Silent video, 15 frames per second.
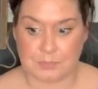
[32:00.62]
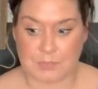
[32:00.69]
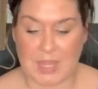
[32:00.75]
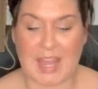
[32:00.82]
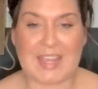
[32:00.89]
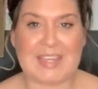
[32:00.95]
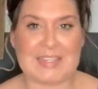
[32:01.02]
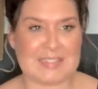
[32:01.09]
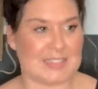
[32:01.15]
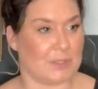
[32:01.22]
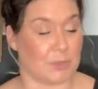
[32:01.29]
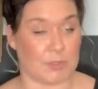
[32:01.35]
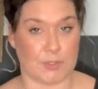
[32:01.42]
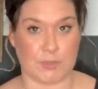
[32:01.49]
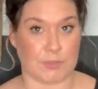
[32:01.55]
I can deal
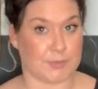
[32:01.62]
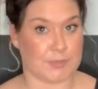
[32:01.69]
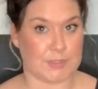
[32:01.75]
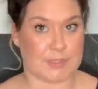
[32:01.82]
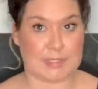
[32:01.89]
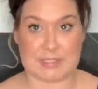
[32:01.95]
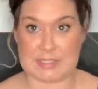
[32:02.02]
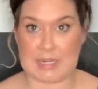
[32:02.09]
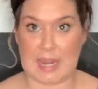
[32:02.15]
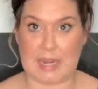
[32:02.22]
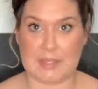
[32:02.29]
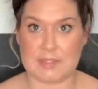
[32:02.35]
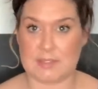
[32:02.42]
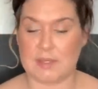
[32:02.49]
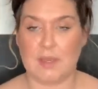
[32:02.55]
with holes and
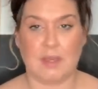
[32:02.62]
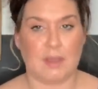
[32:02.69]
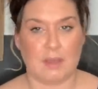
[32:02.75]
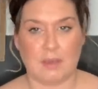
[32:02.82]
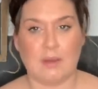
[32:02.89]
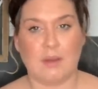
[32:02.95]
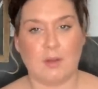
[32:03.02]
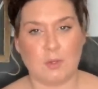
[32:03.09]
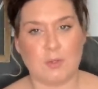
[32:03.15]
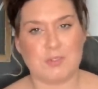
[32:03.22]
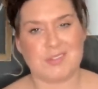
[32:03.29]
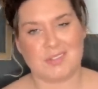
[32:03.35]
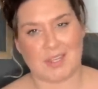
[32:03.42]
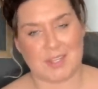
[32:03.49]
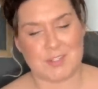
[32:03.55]
stains.
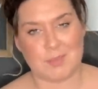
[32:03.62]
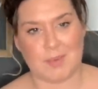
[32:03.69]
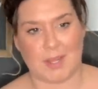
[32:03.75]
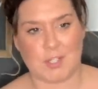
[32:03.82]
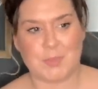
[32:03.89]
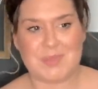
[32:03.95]
Holes, not so much.